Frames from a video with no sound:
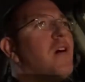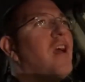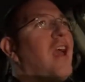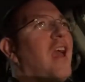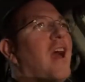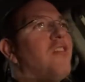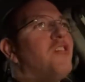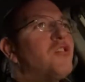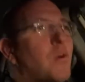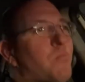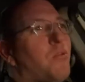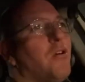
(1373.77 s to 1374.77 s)
and
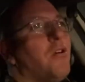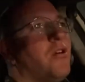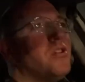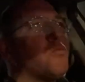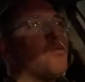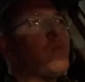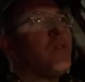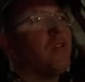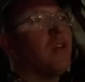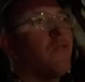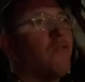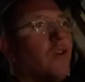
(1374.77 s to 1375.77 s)
strippers would have
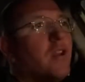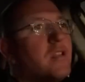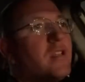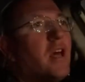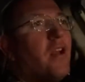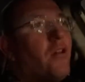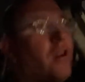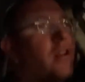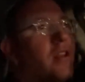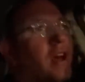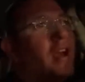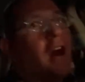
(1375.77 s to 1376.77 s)
been like front and center.
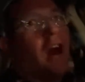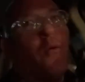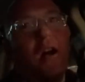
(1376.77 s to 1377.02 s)
And like, I